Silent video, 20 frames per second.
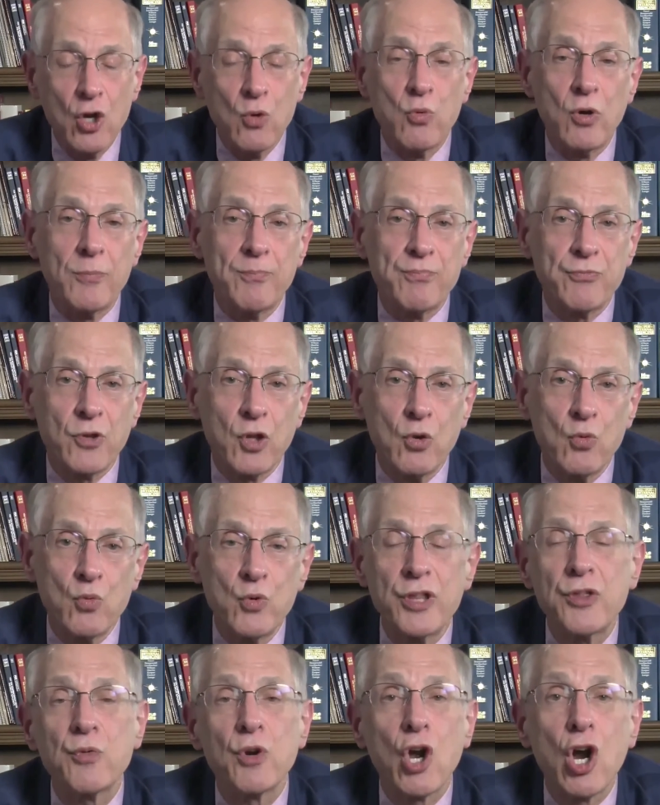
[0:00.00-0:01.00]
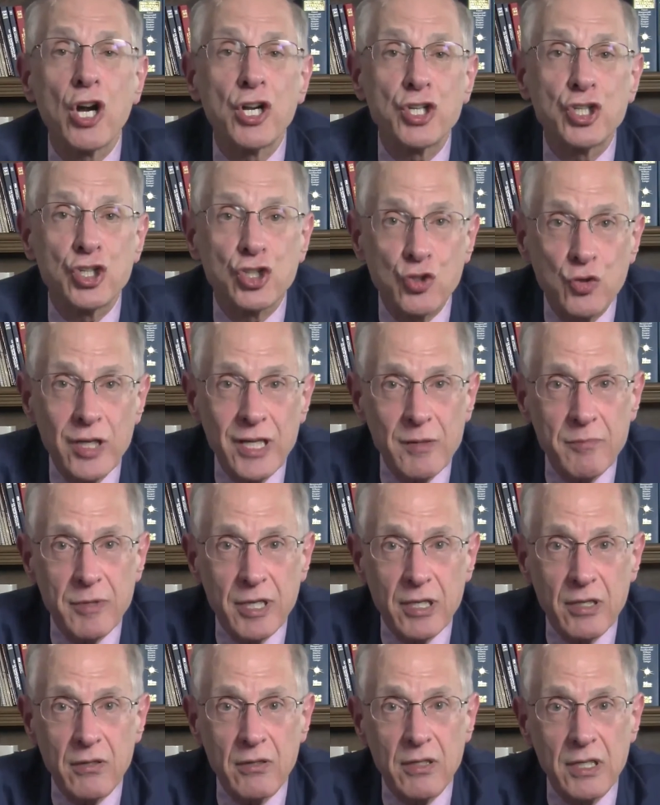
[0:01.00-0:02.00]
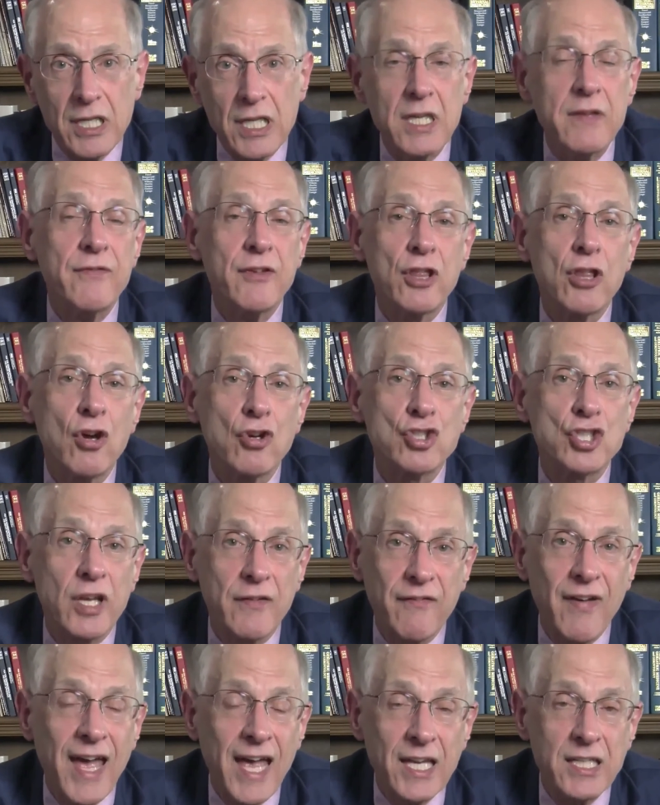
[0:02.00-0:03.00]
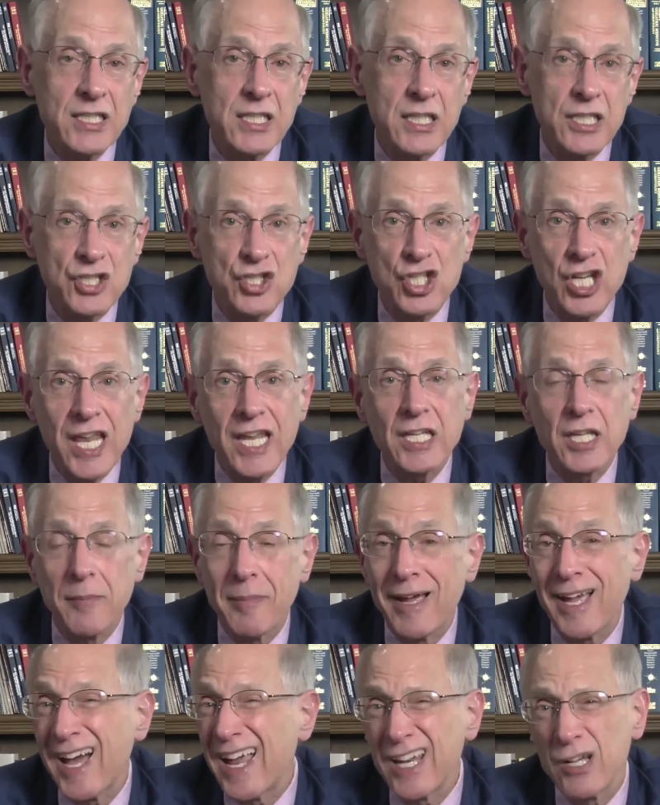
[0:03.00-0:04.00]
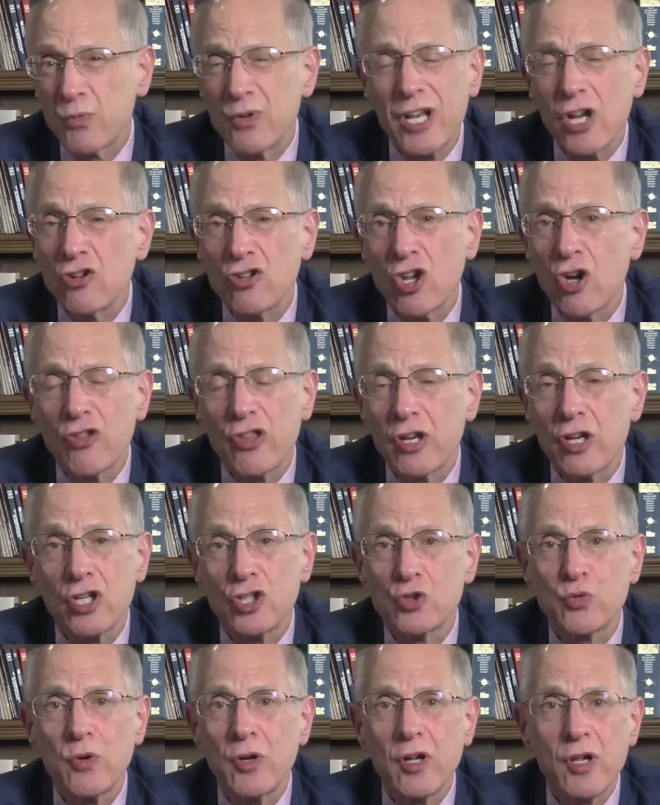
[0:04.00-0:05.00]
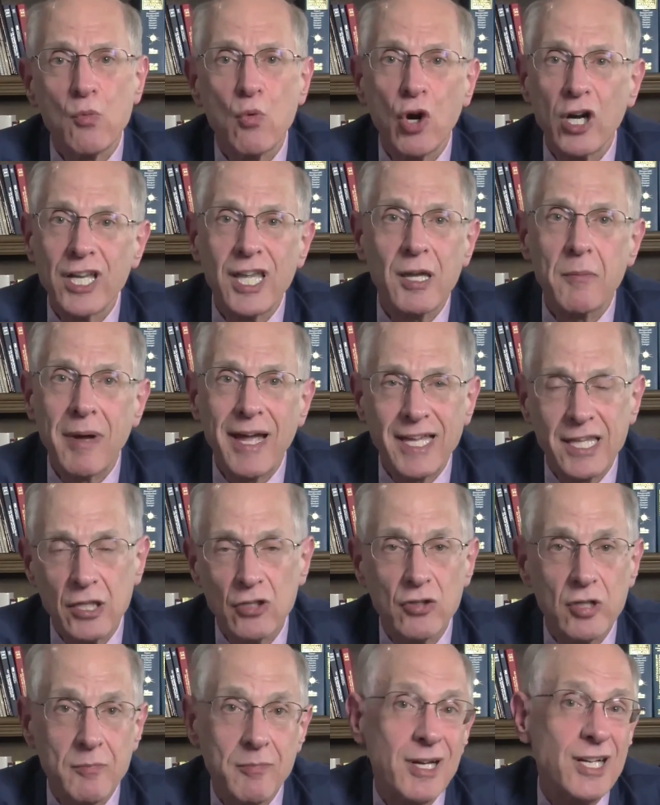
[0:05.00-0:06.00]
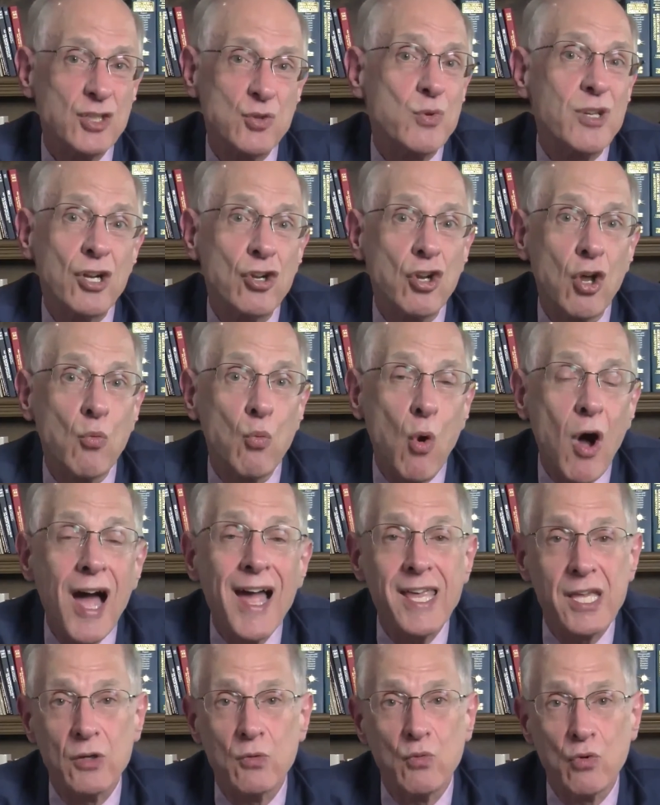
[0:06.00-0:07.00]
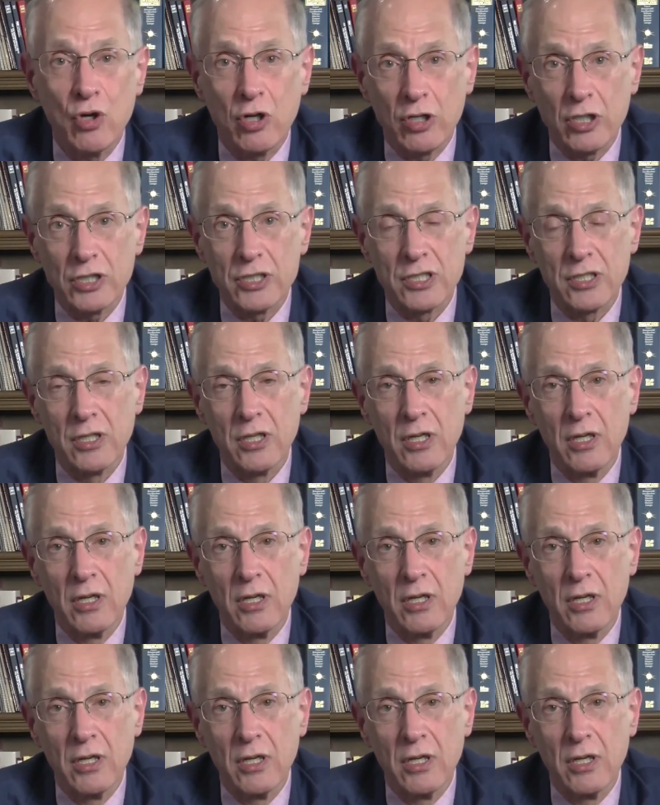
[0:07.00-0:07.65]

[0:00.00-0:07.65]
Well, with regard to treatment, even though Xifaxan is an antibiotic, we don't know that it's really working by killing bugs. We don't know why it works.